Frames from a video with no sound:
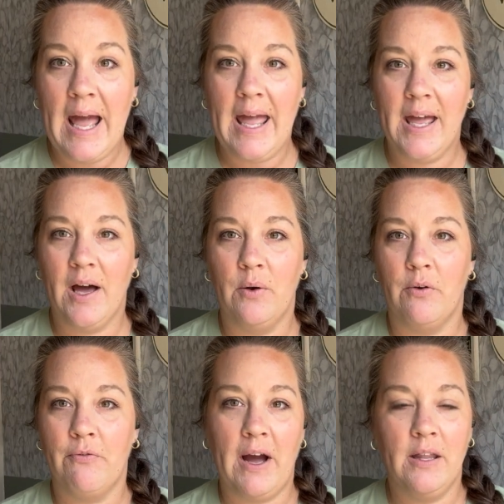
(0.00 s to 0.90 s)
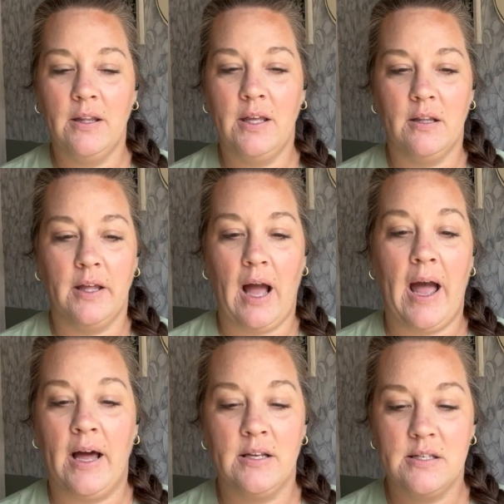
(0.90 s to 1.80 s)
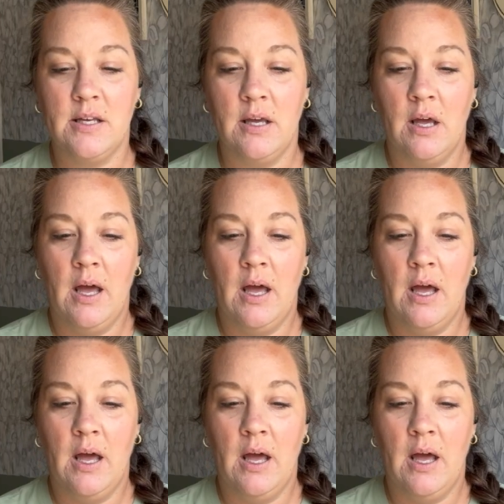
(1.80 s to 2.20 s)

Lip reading: And finally, like, I honestly,